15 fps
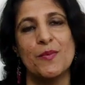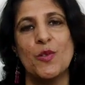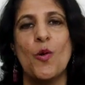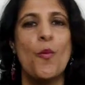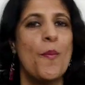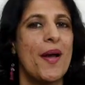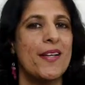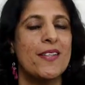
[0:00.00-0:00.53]

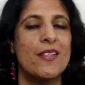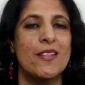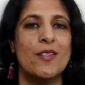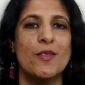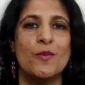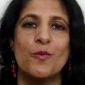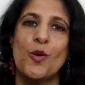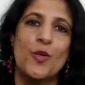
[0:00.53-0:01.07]
no matter
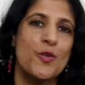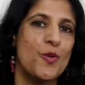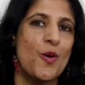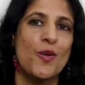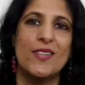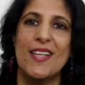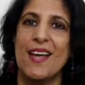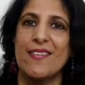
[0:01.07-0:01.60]
what
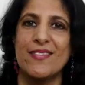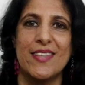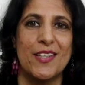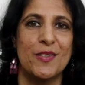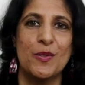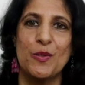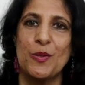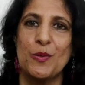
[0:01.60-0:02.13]
wrong they have
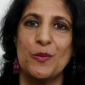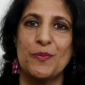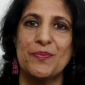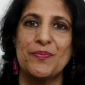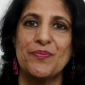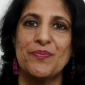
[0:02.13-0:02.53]
done to you.